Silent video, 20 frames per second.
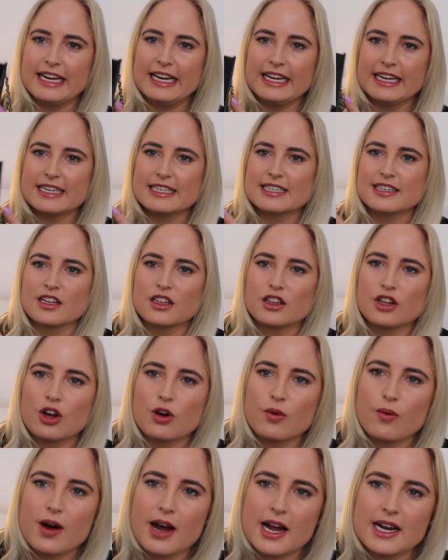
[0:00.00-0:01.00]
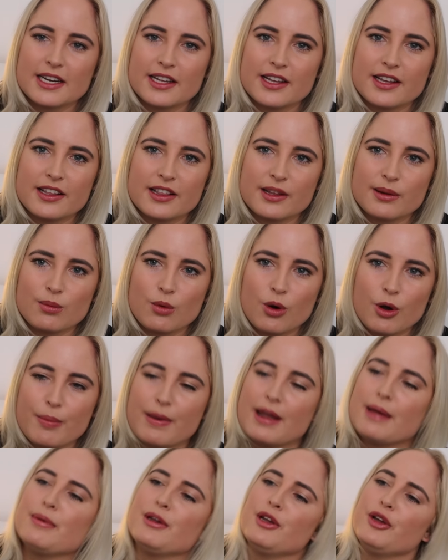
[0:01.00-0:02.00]
is a lot wider than what
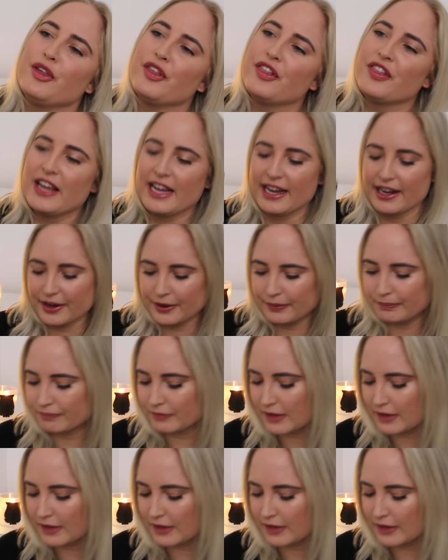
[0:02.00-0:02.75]
maybe you think.